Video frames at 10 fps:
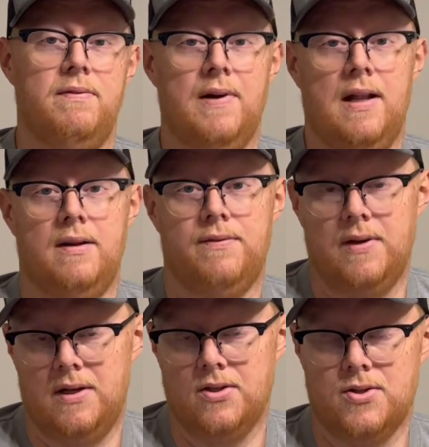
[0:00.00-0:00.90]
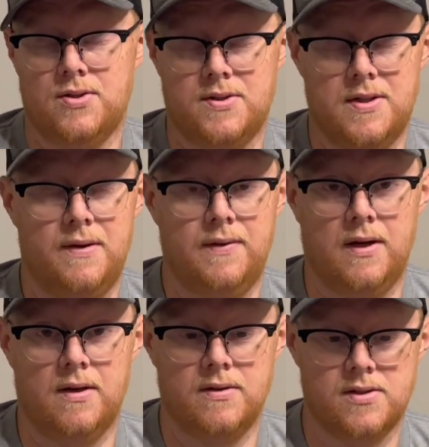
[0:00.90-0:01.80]
we finally finished
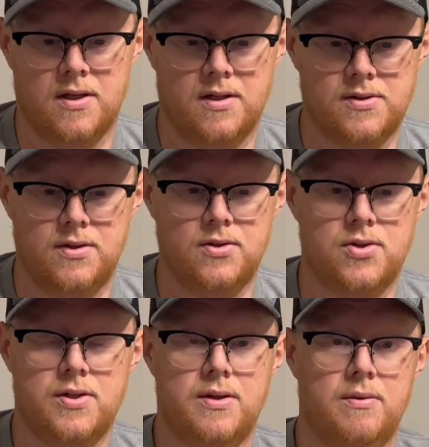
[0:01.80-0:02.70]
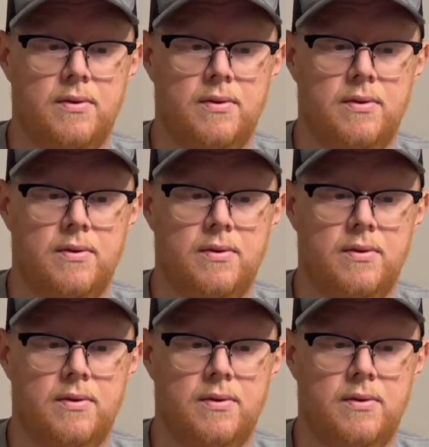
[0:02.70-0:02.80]
stuffing all the sausage.